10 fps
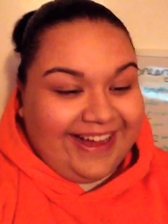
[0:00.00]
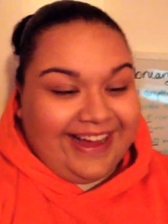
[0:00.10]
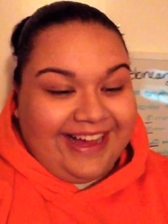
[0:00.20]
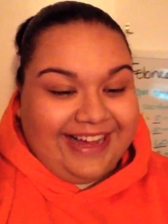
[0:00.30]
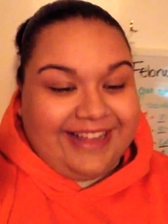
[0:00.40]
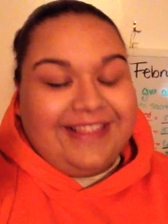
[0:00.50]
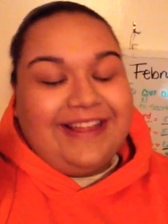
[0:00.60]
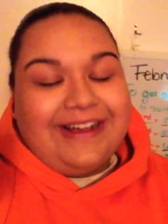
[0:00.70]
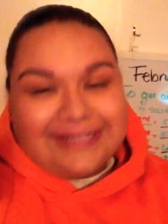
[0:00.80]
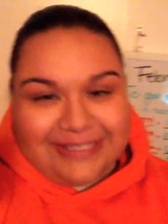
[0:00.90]

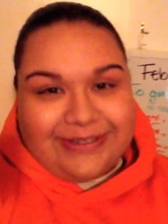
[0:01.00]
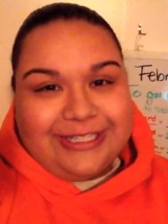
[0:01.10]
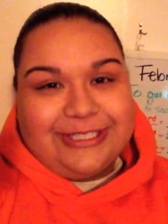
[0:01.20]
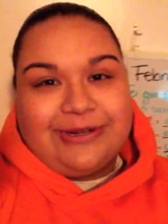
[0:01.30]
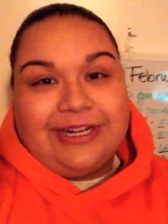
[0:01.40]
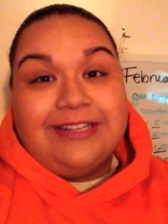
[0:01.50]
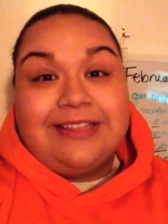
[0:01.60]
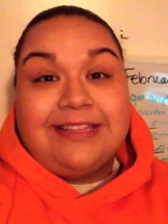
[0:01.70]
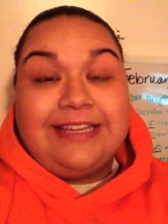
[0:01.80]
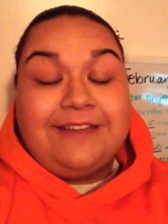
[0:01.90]
Long story short,
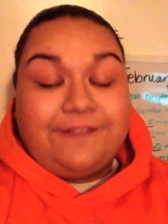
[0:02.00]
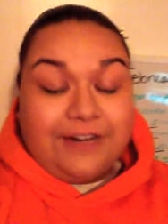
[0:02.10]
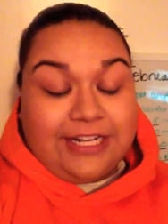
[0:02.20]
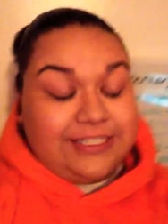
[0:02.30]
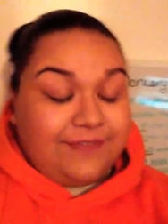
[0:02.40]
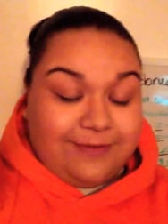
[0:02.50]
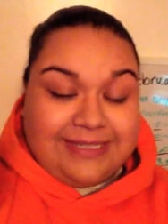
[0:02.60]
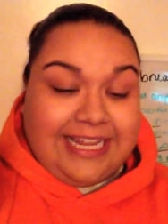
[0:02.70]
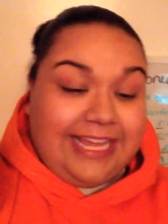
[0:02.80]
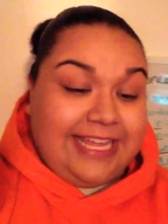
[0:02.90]
the footage from
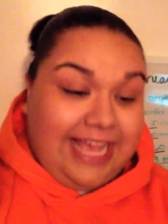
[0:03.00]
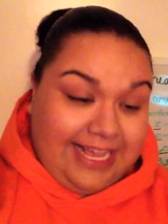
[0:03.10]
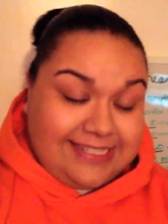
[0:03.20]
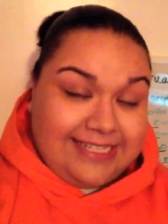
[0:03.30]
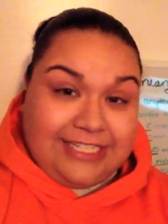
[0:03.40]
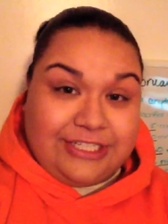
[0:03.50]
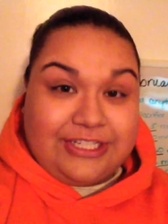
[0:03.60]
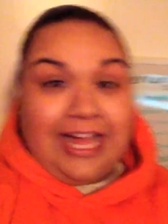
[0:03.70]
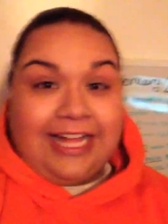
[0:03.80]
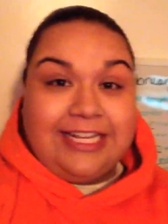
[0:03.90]
today, yes, it is
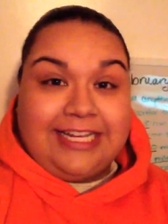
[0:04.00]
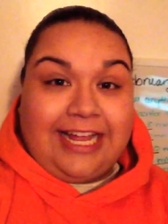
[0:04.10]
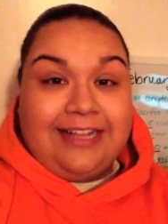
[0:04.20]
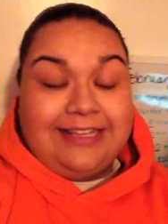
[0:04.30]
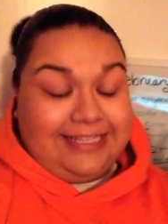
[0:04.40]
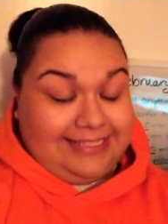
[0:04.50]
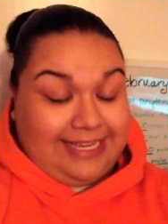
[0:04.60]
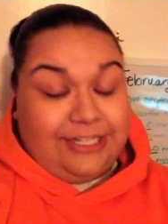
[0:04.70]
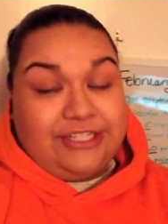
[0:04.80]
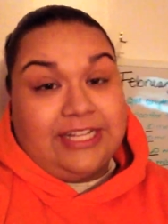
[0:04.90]
shot. It's
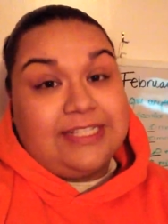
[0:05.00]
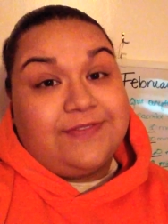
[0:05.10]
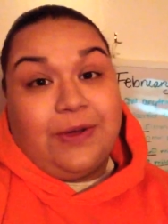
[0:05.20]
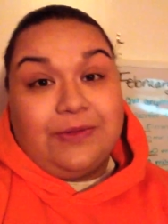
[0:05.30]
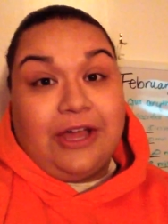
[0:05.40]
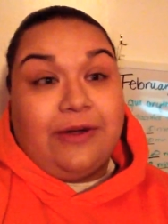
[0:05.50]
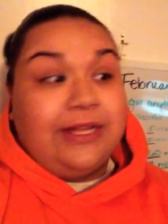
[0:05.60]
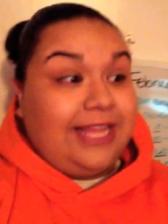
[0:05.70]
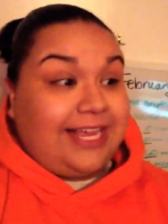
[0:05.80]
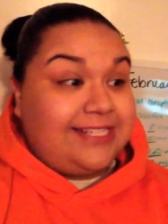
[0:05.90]
on Jen's phone though,
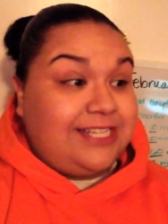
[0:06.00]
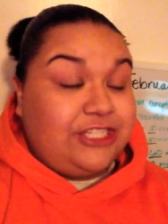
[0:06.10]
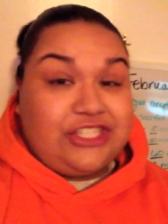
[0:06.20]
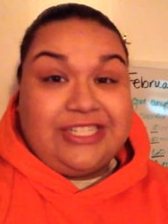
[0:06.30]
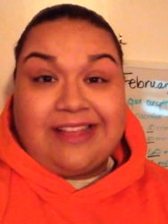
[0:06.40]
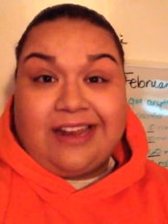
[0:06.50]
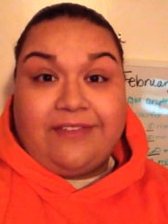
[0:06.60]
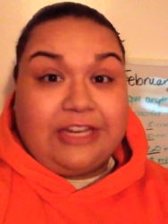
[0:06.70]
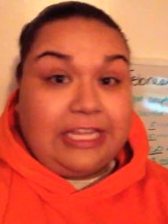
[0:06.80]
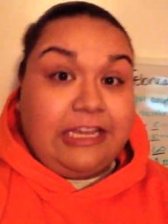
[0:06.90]
and like I said, she's not
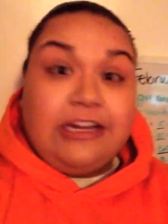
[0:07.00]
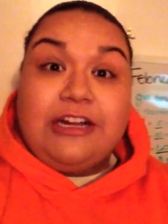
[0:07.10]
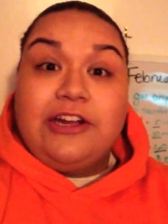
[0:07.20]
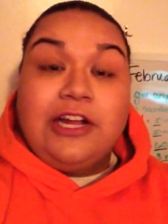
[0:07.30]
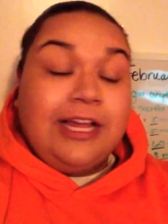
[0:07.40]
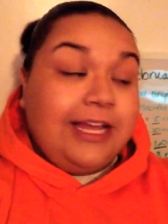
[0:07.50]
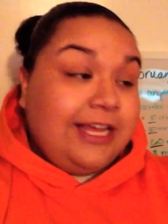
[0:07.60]
even here.